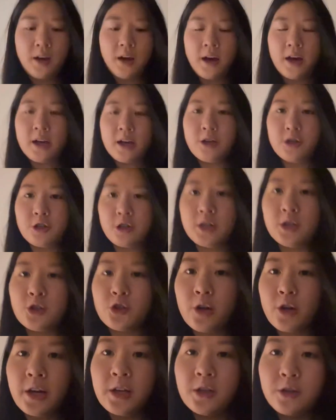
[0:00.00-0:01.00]
I usually
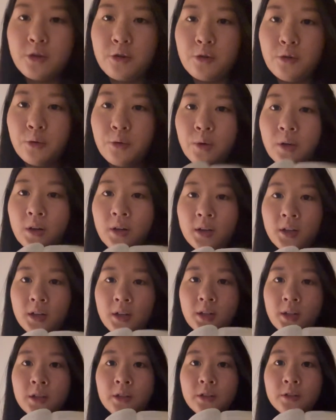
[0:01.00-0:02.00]
try to
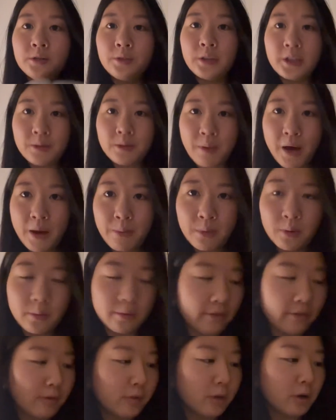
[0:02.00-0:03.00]
read the Bible
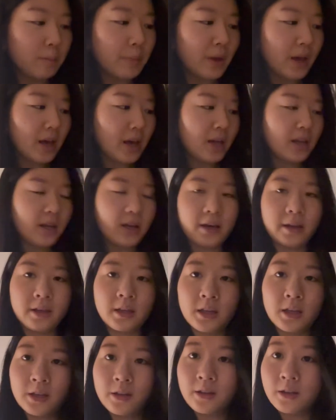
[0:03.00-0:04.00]
before bed and
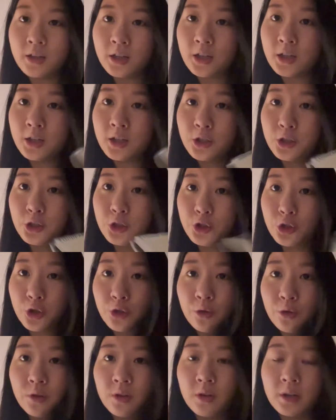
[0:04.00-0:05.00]
then
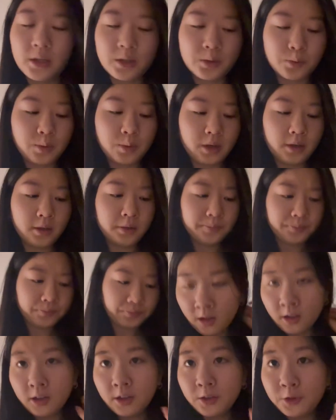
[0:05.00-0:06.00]
journal as well.
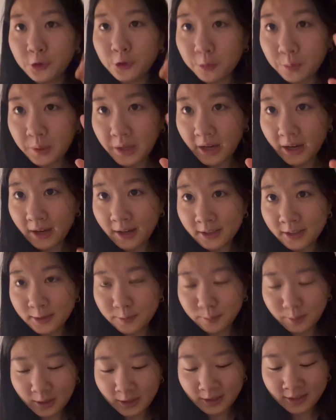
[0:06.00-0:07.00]
Nobody asked,
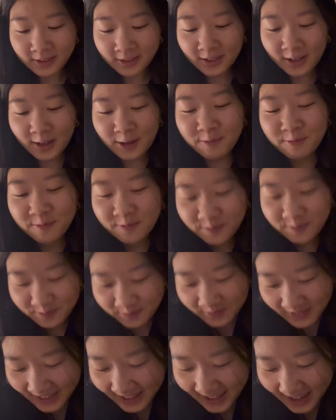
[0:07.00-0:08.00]
but
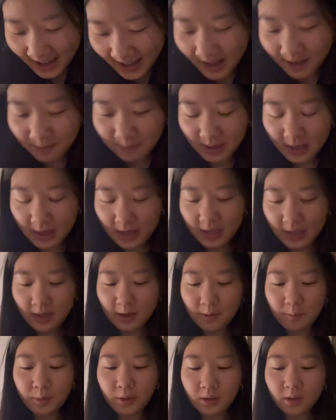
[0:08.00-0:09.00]
I'm in
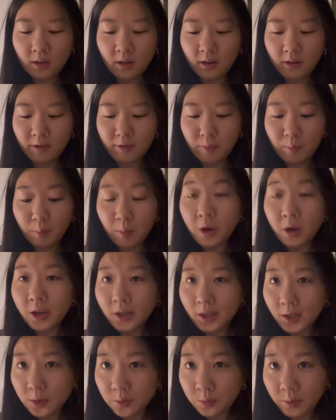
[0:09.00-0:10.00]
the book of
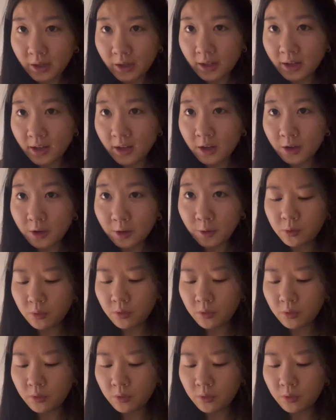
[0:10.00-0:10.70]
Mark right now.